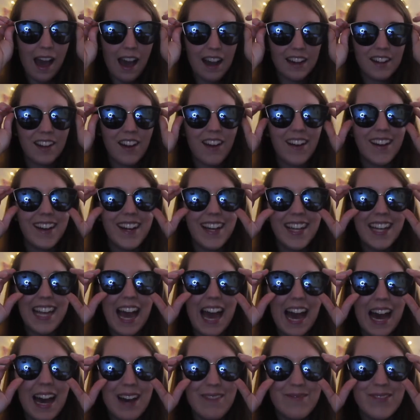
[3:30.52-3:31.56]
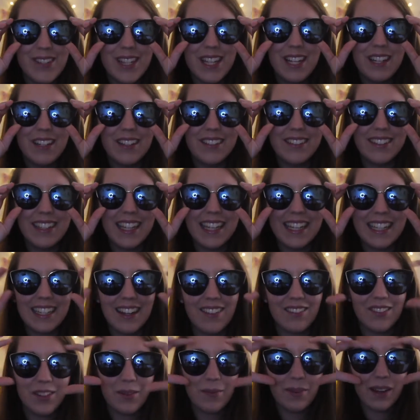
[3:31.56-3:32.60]
and I absolutely
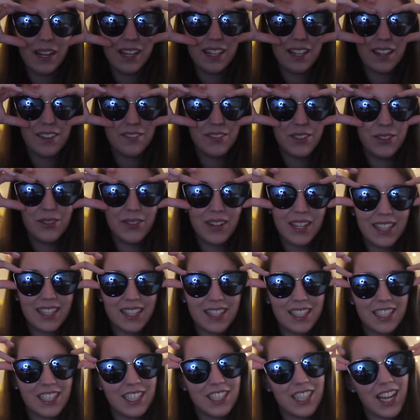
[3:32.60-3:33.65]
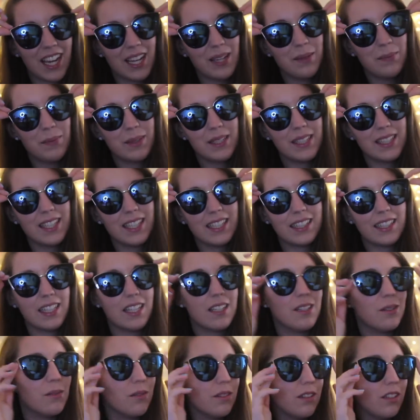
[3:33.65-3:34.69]
love them. I love the way that the shape is like
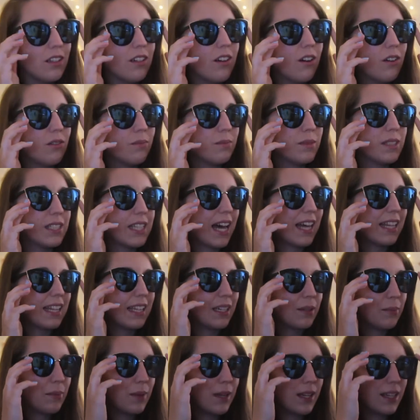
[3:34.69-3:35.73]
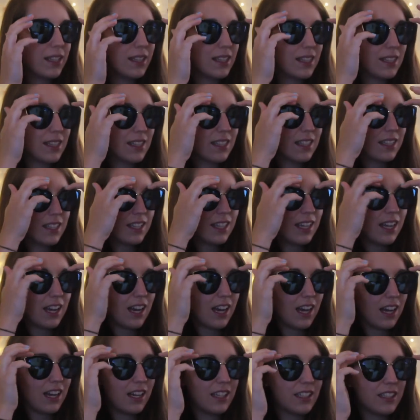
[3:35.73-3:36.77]
this with the gold metallic bits.
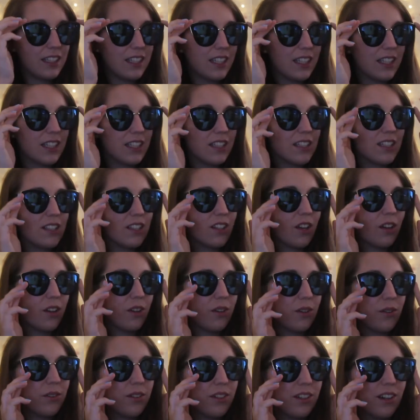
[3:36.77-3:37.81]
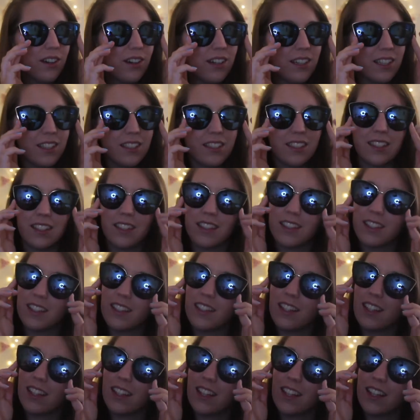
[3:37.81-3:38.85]
I think it's so nice,
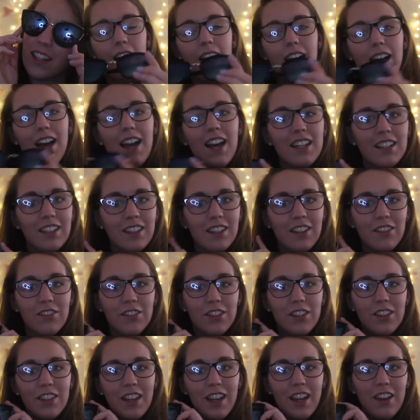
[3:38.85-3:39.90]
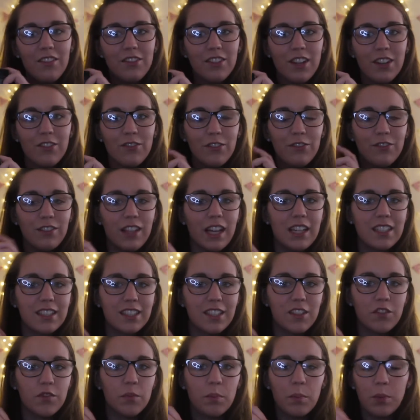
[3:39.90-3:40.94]
and I love that they have like
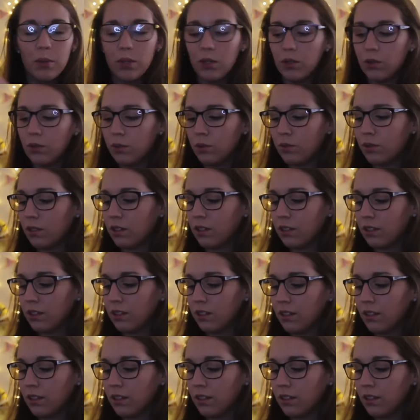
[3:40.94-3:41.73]
reflective blue